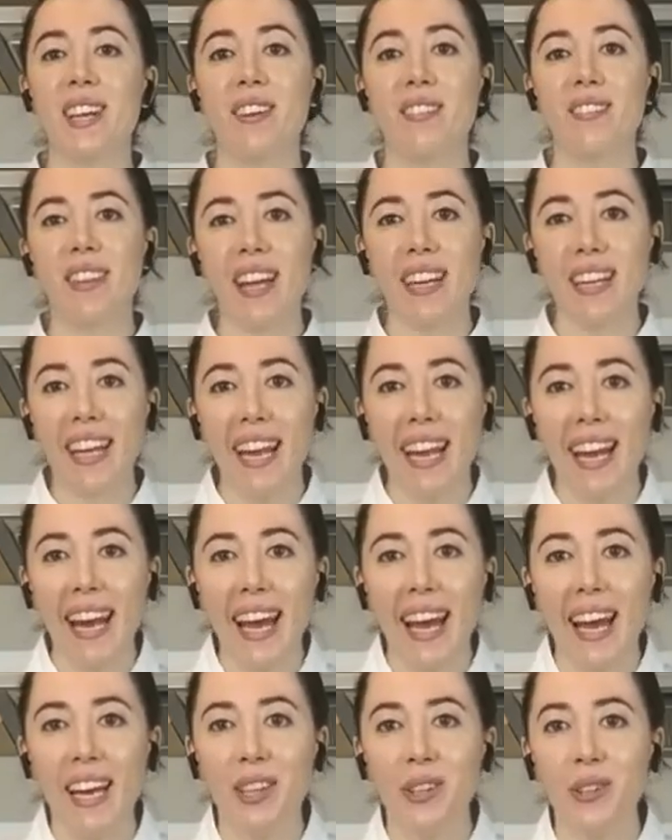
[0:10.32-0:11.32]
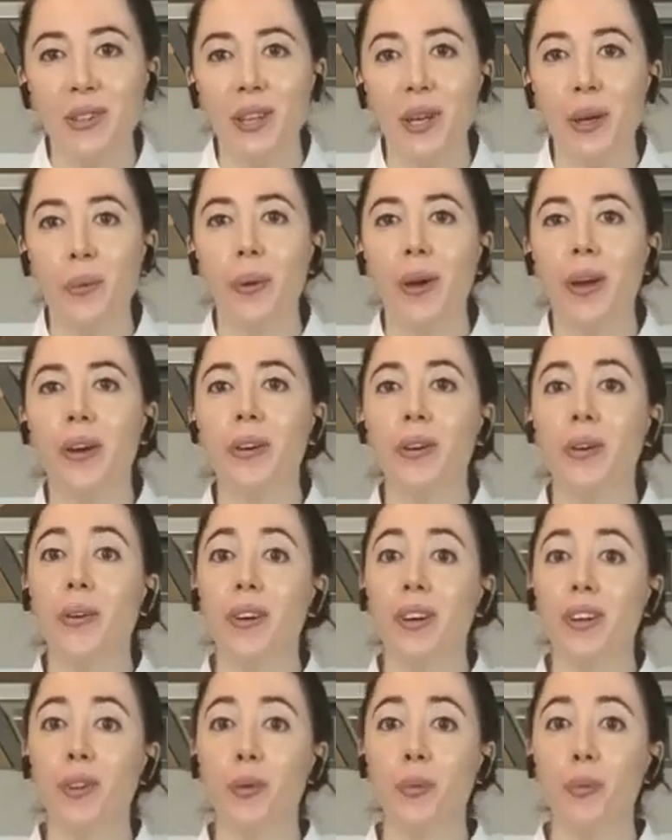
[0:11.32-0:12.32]
Chef Daniela and today we are
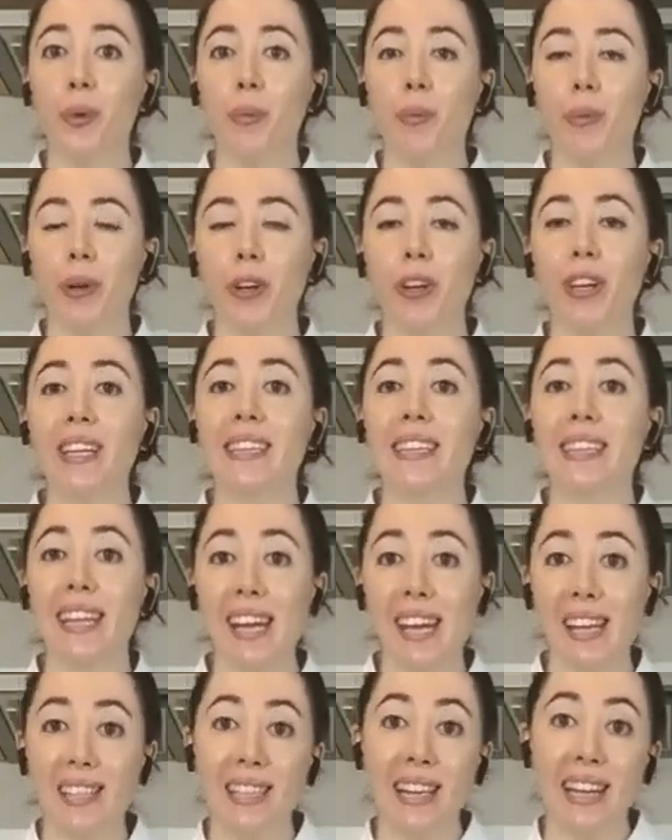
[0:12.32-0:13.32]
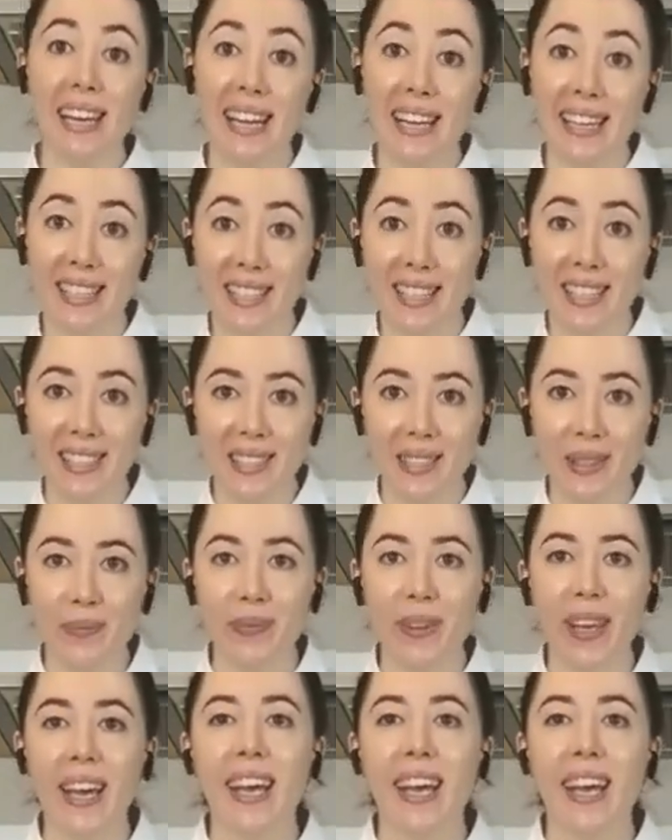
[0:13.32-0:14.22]
going to prepare Tres Leches.